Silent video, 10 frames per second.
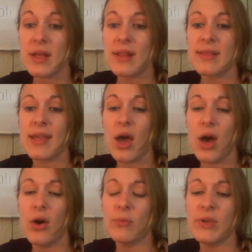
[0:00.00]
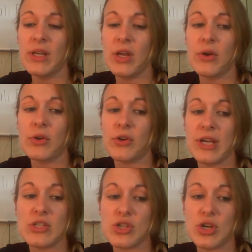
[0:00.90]
The only known
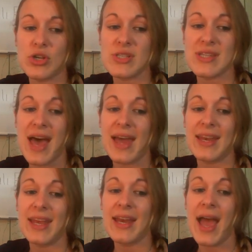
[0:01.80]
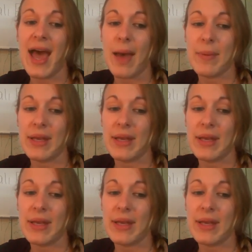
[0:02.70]
creatures that inhabit